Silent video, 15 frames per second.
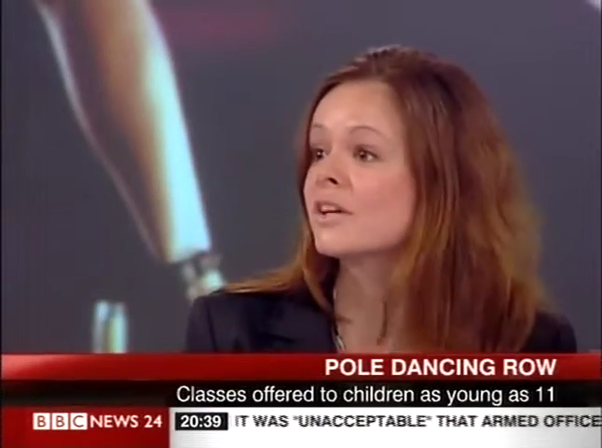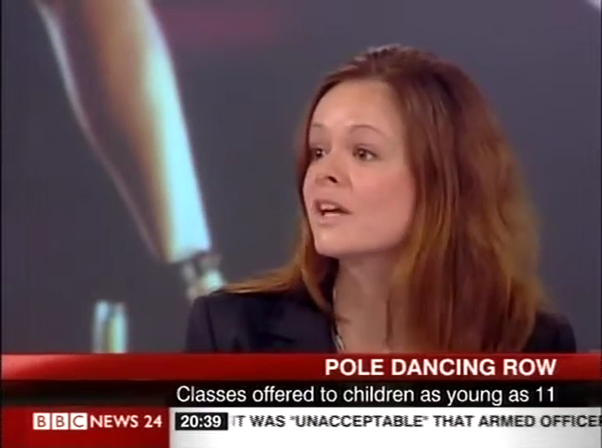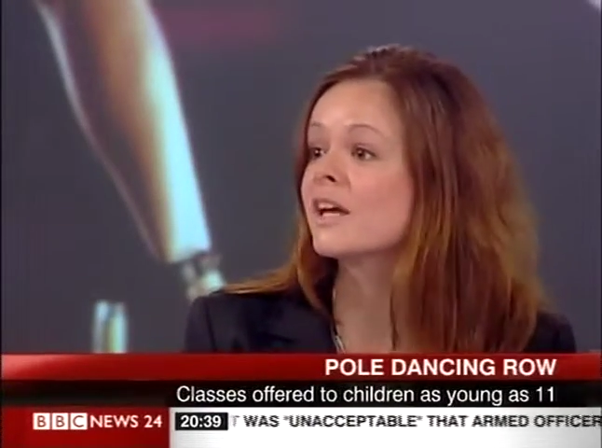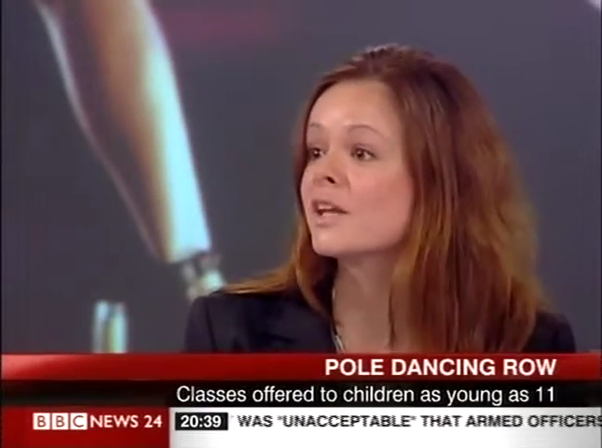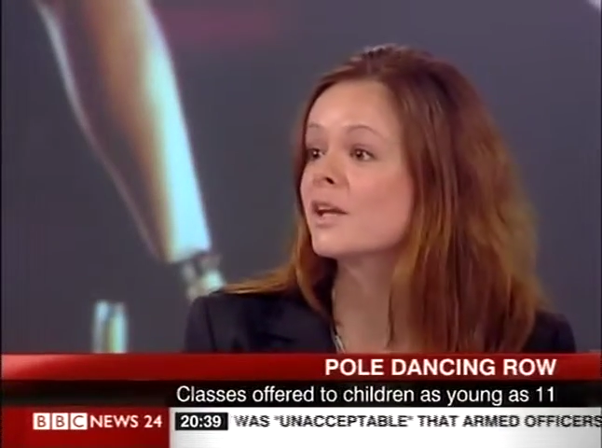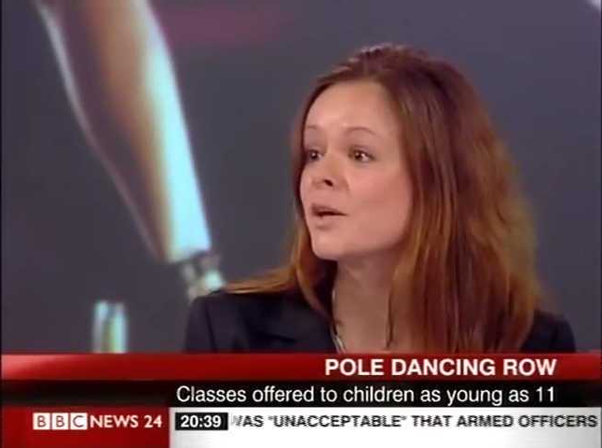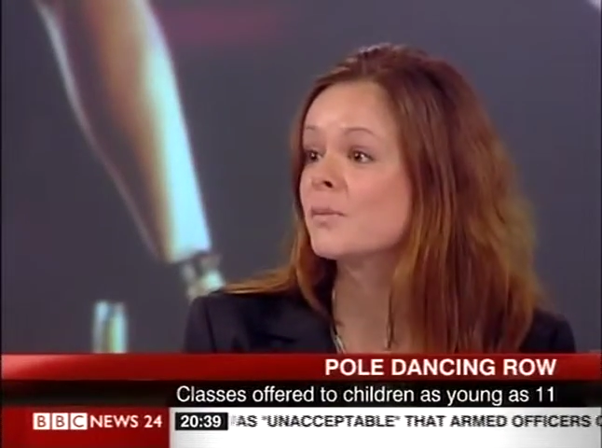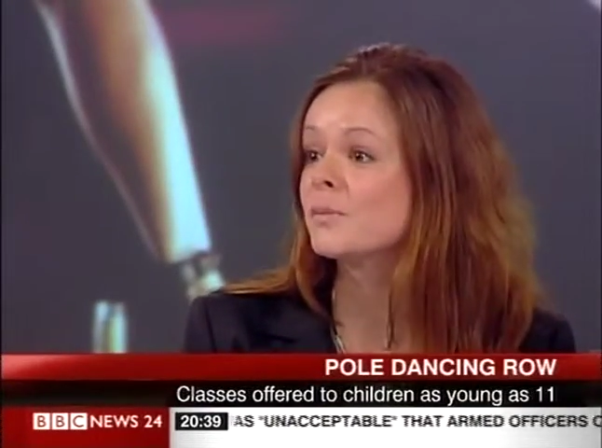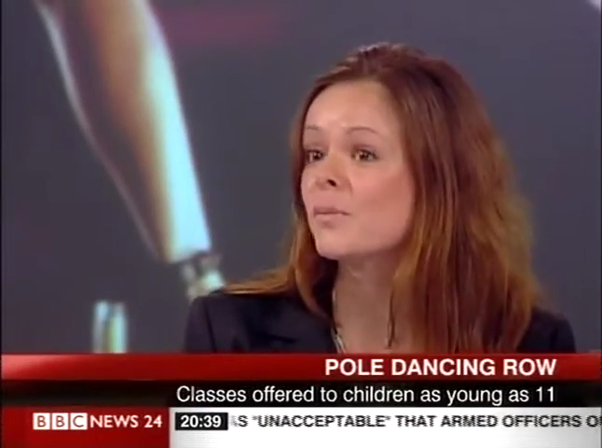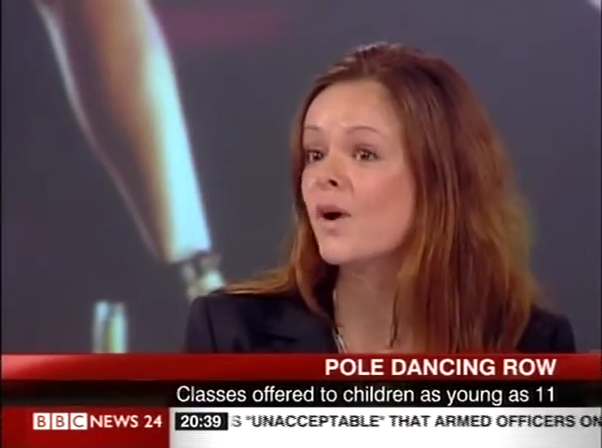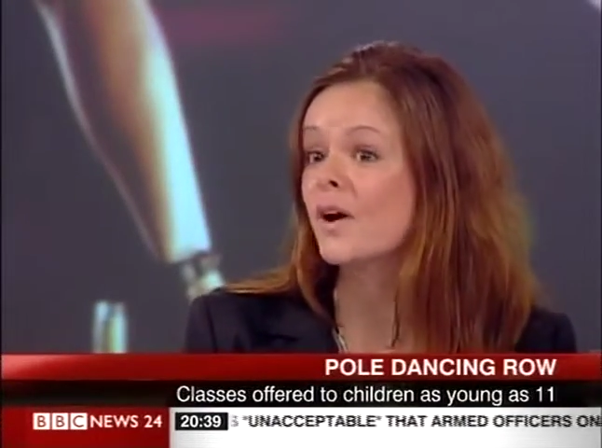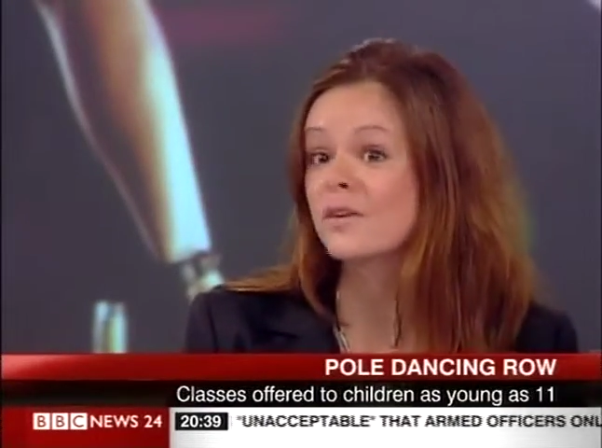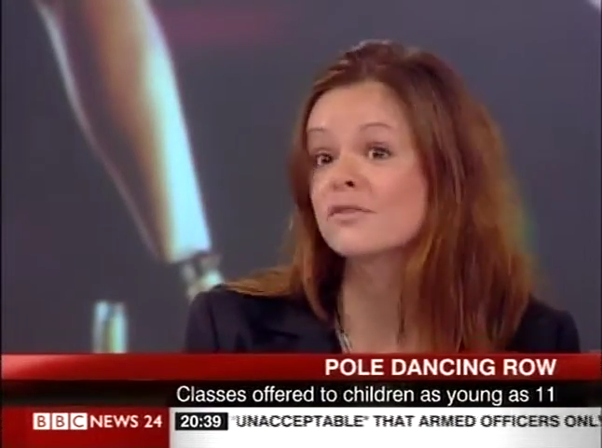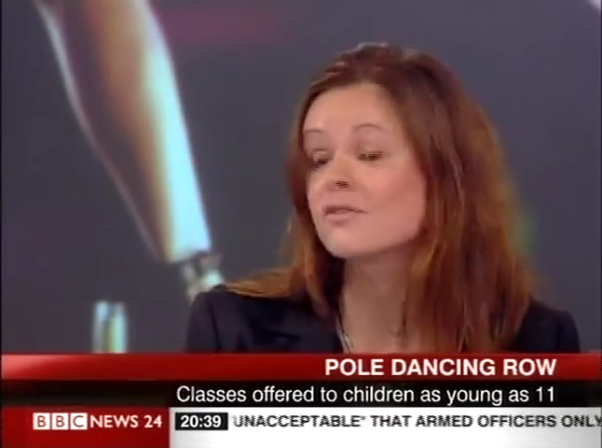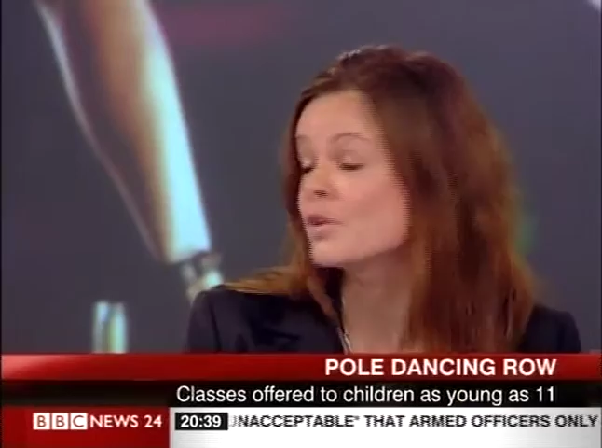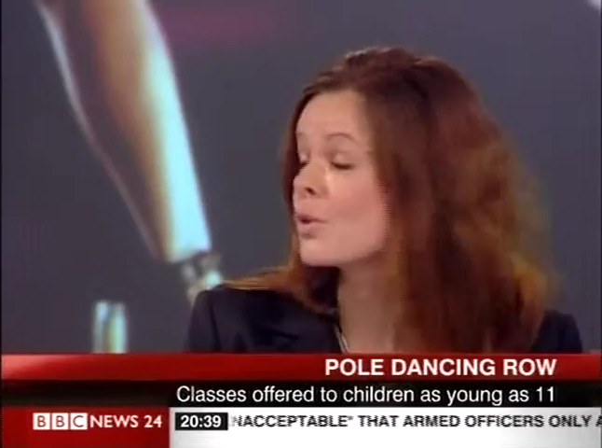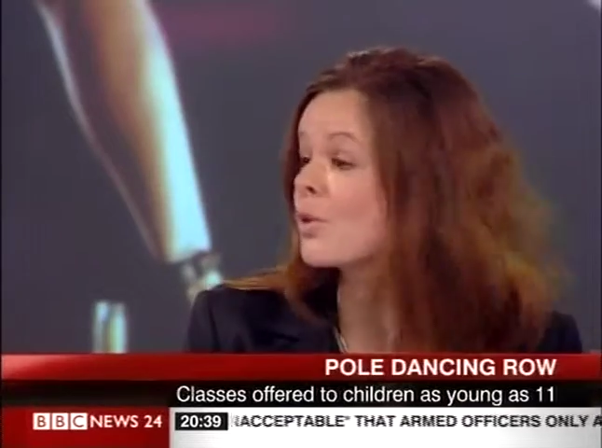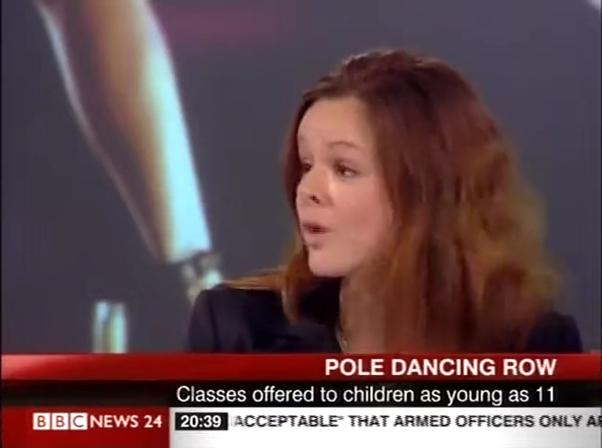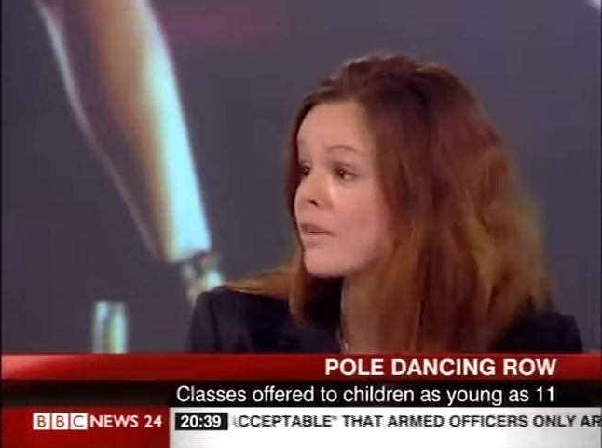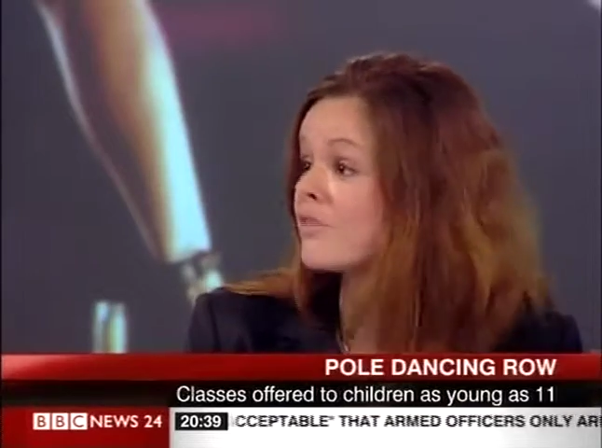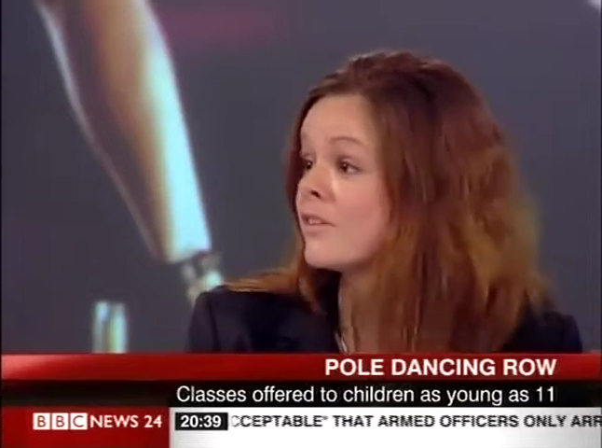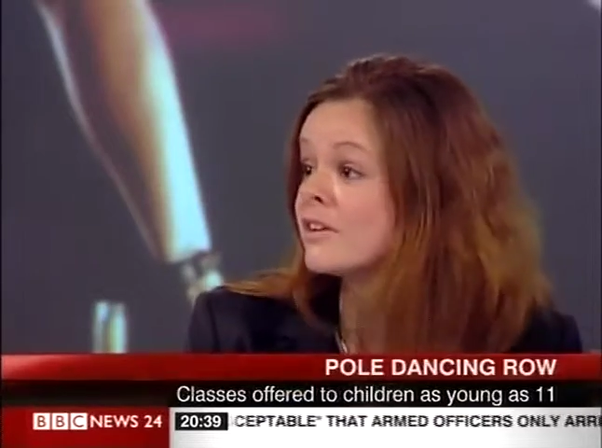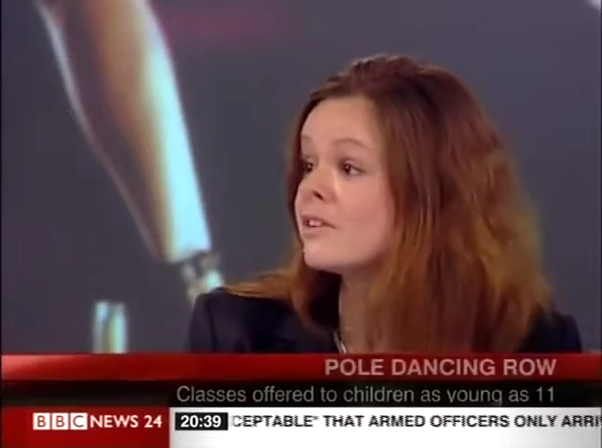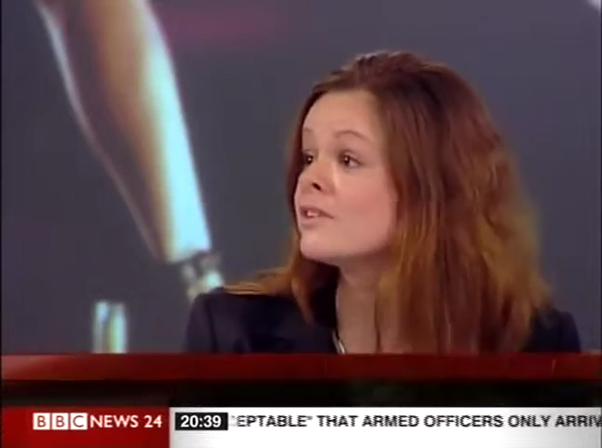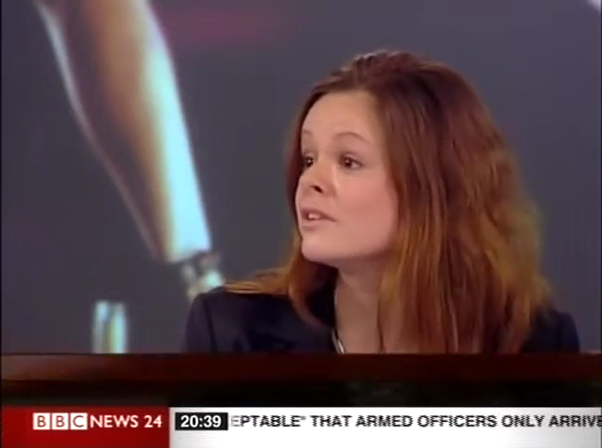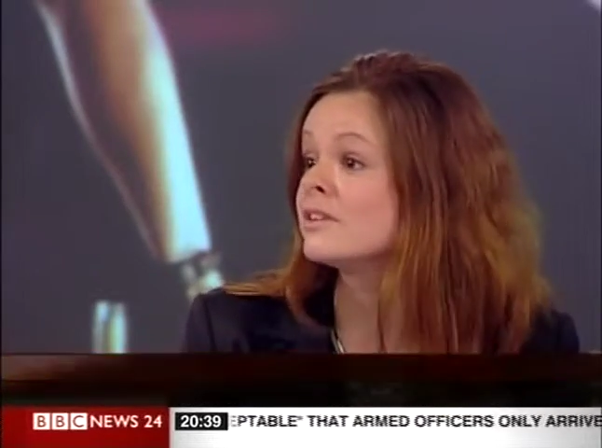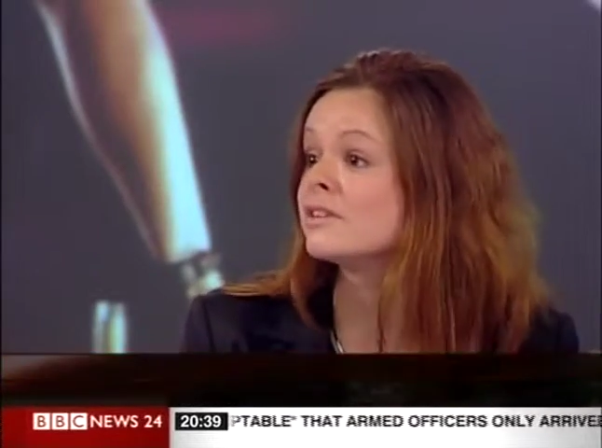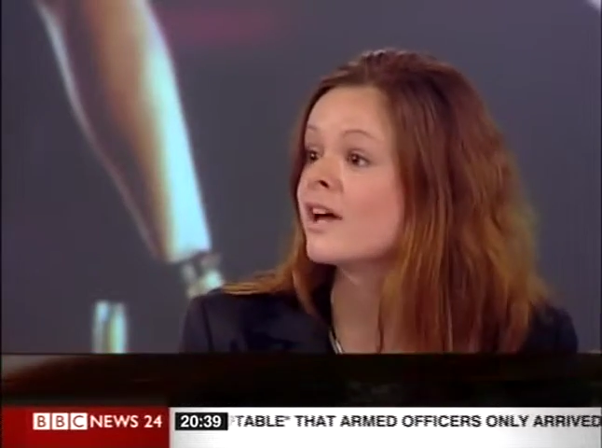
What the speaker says: and I feel quite offended,